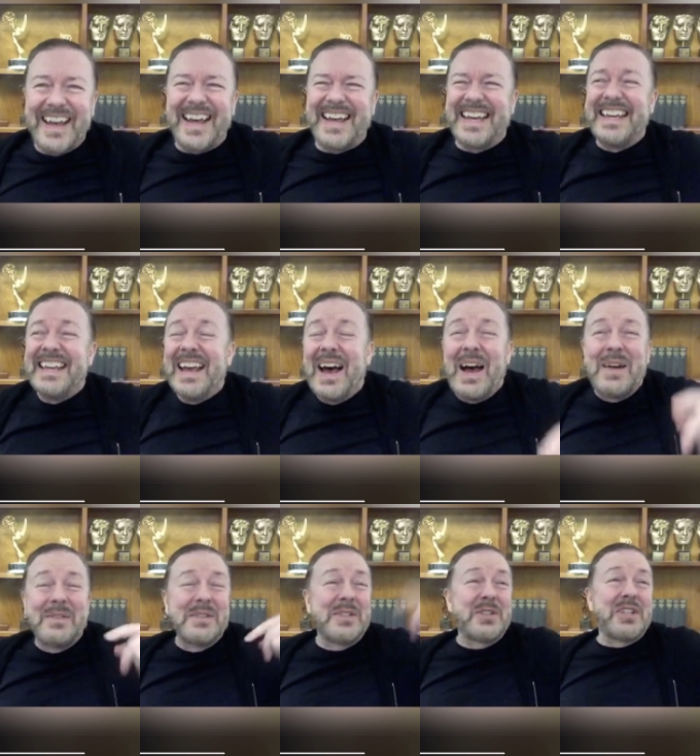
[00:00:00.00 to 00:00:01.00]
I
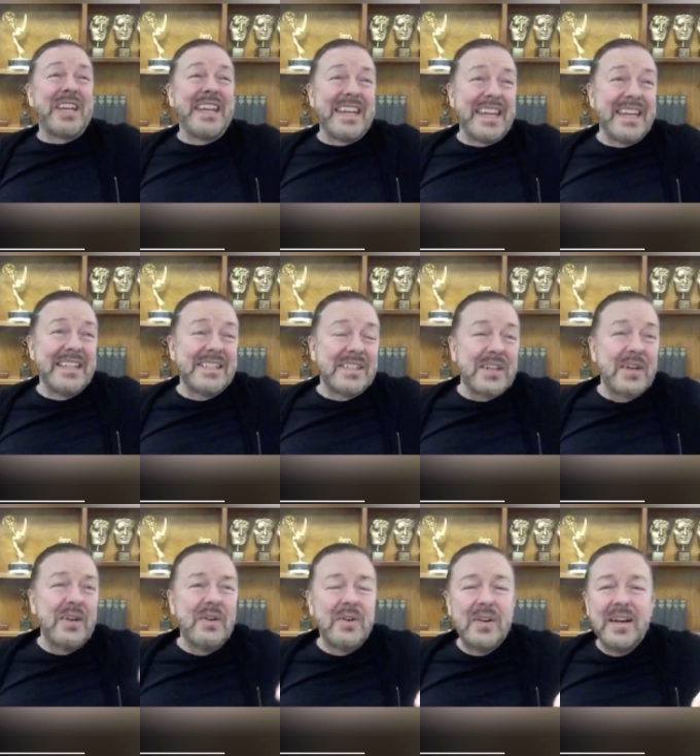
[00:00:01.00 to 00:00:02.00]
was cheeky at
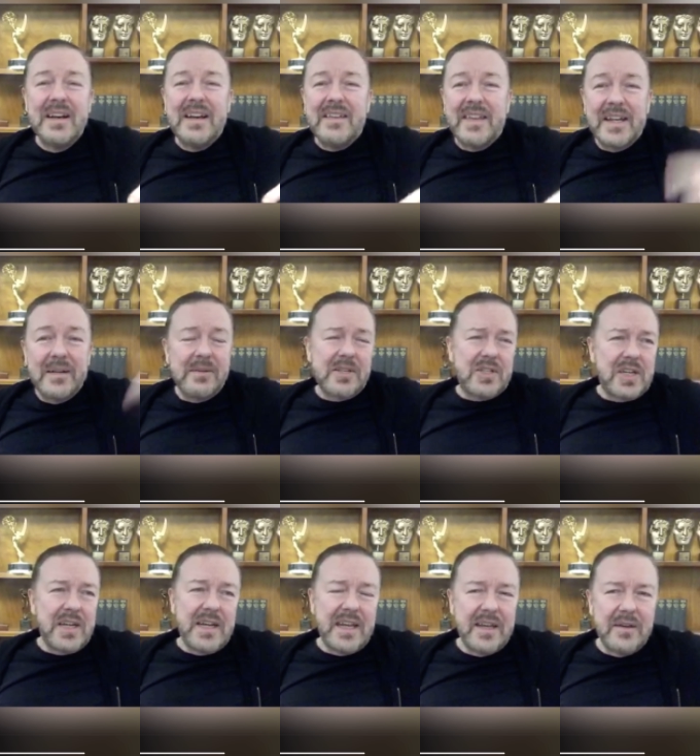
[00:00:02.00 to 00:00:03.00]
school, then I was
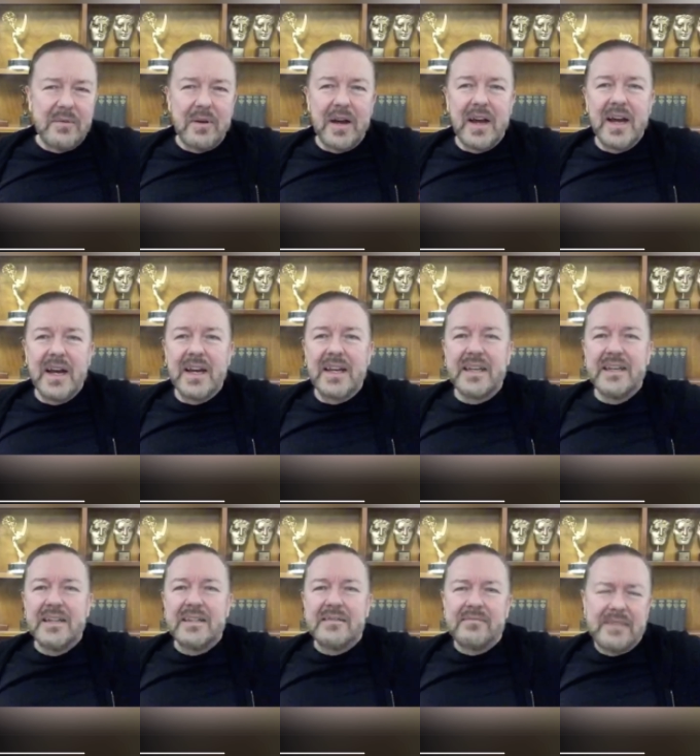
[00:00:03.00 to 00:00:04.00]
cheeky at work.
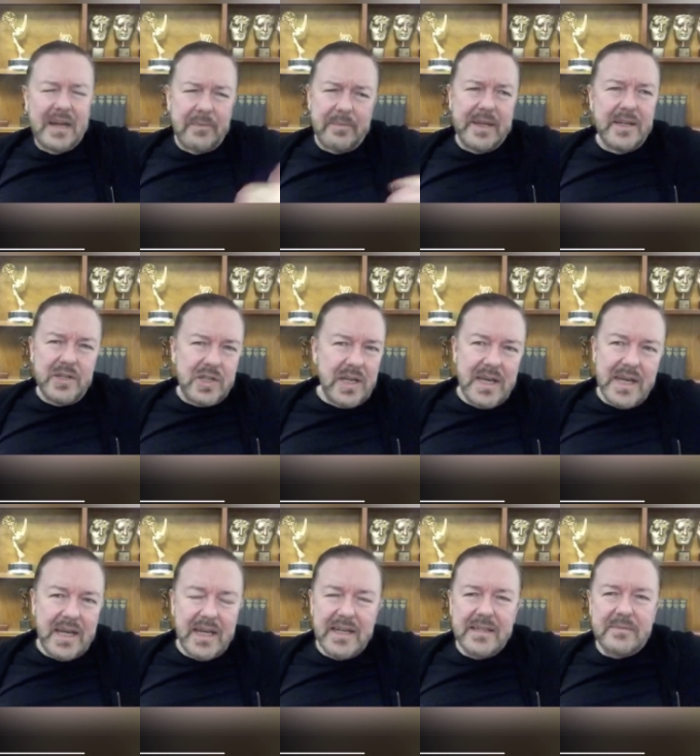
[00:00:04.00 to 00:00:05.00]
Now being
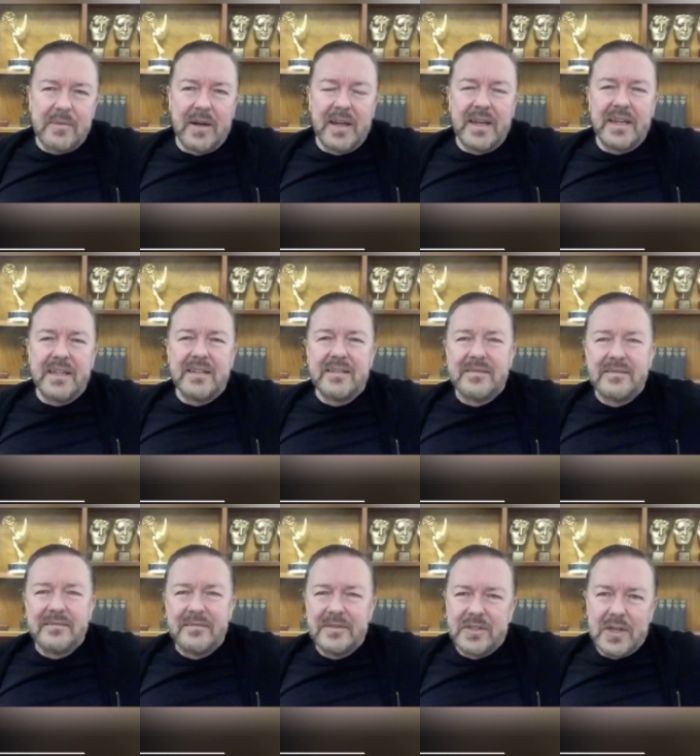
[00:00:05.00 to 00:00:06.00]
cheeky is my
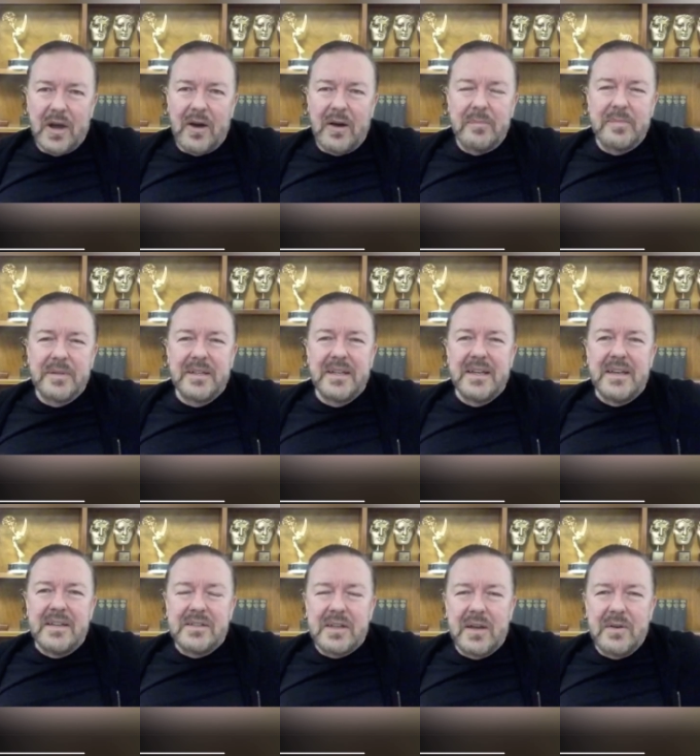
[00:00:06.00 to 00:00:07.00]
job.
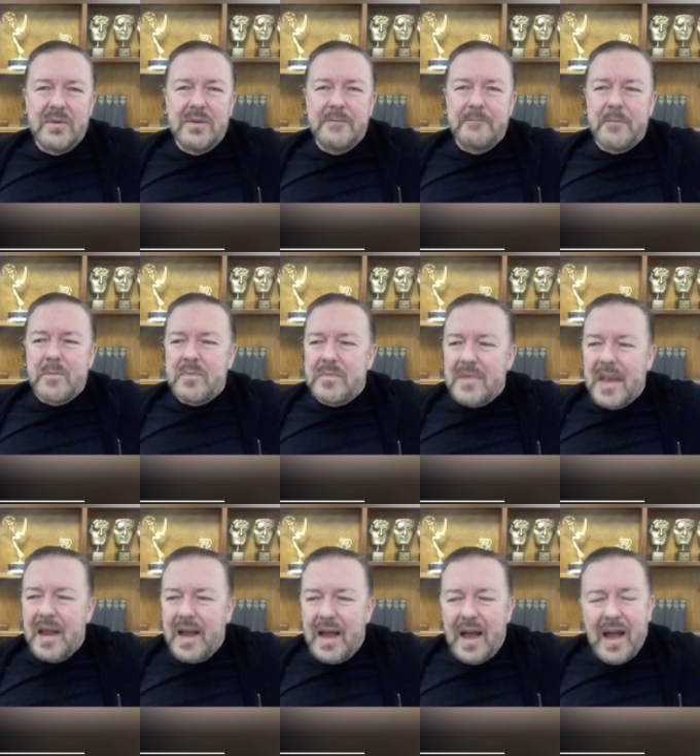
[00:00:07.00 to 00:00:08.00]
So
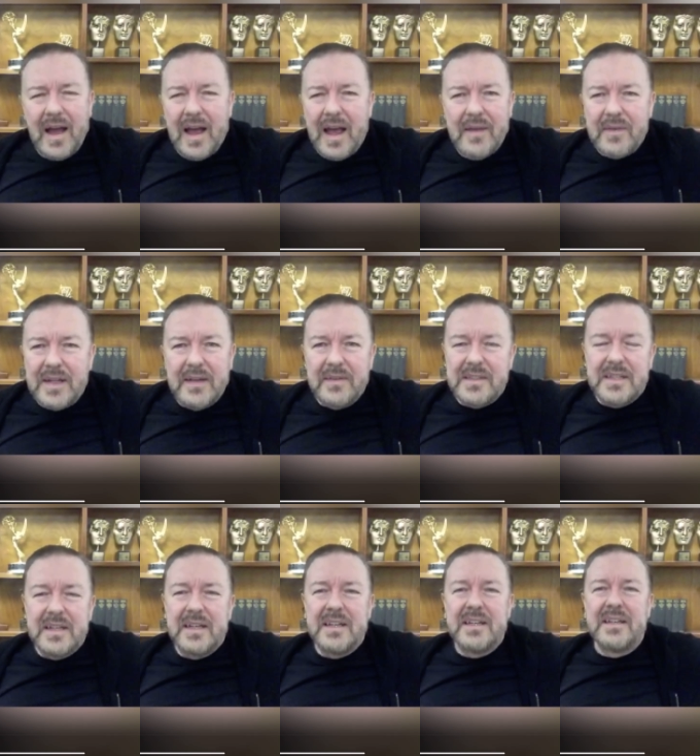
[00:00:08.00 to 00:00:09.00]
I haven't
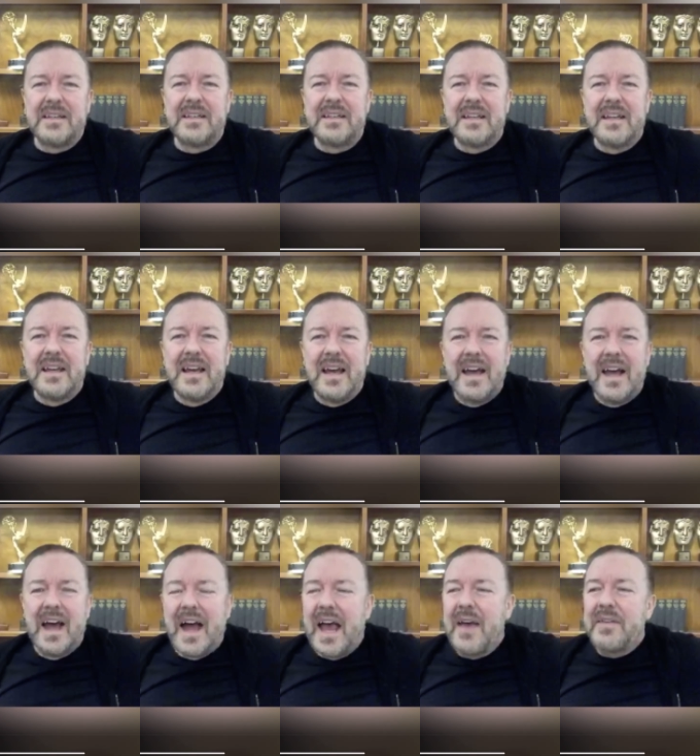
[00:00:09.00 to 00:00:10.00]

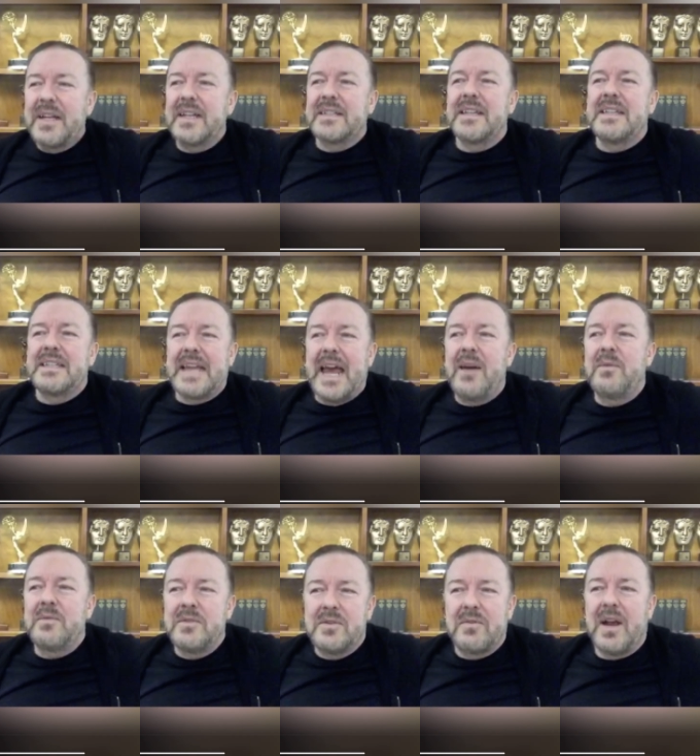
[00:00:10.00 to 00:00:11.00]
had to
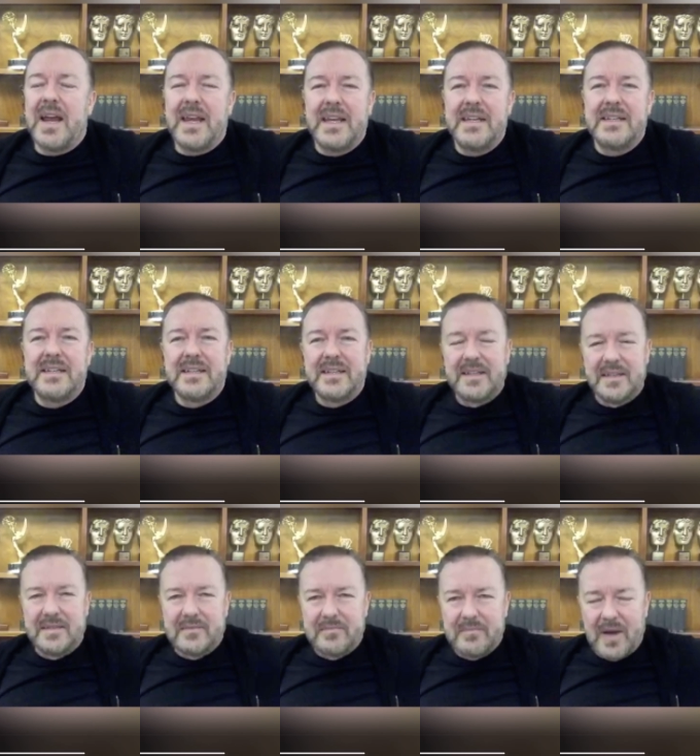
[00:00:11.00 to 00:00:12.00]
downgrade
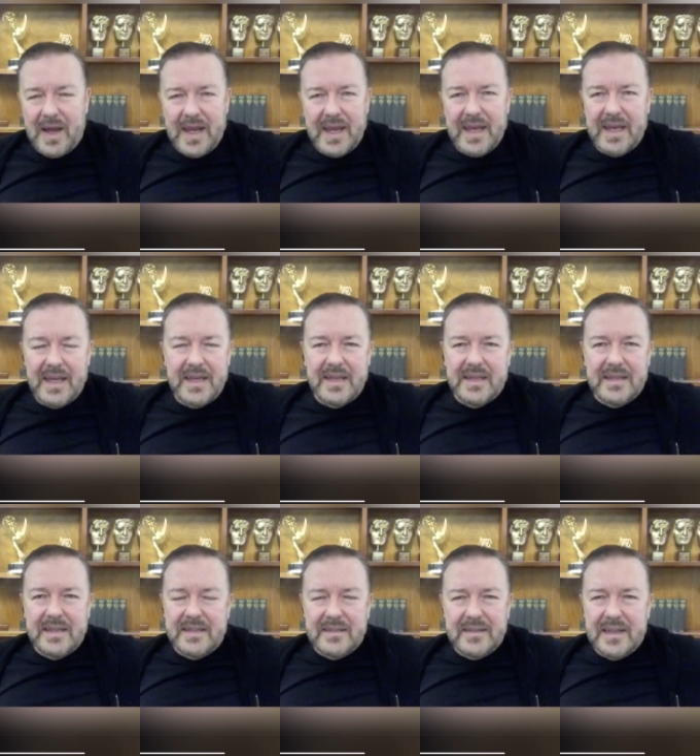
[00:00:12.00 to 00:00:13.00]
my
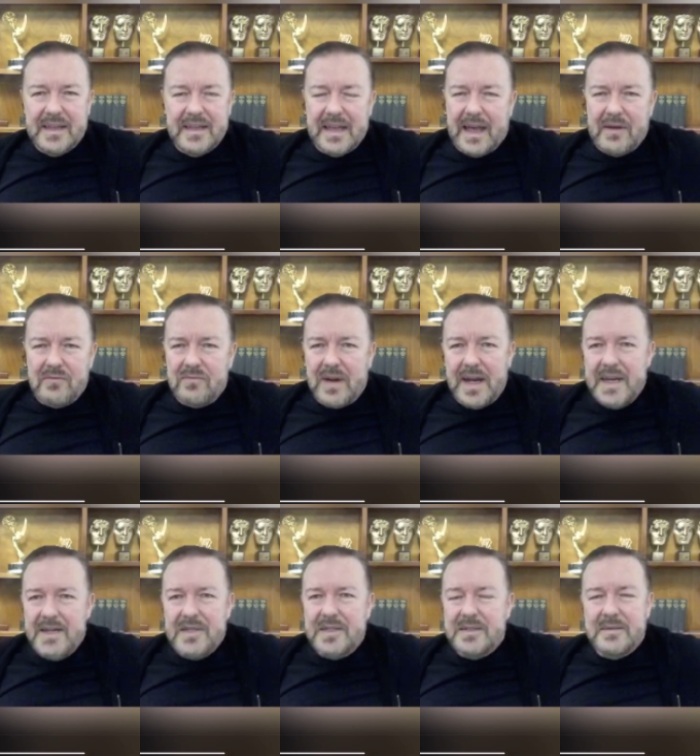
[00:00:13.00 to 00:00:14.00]

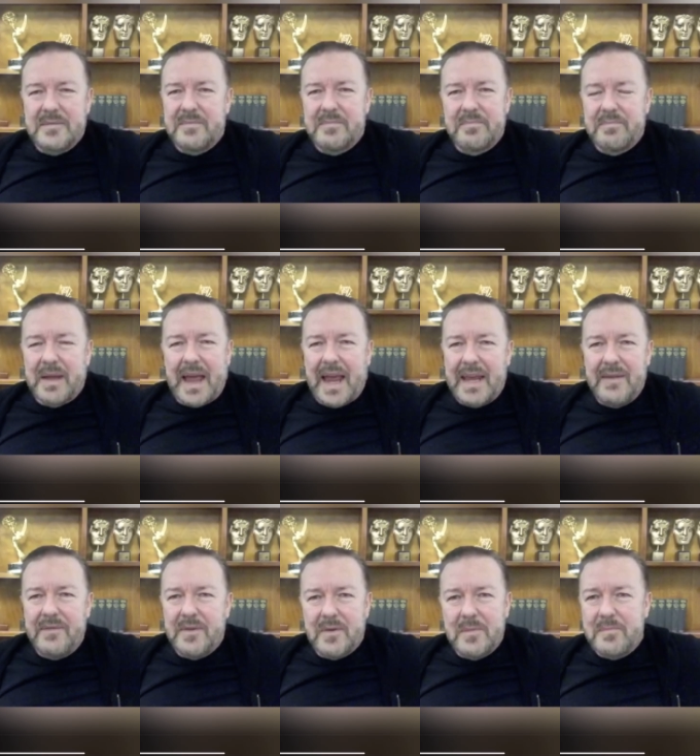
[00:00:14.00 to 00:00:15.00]
outrageous
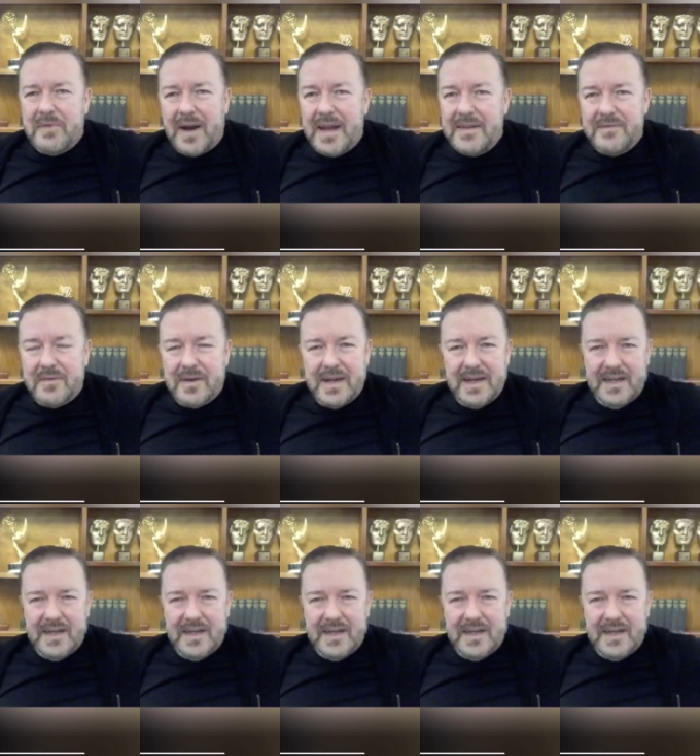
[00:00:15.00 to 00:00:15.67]
behaviour and bravery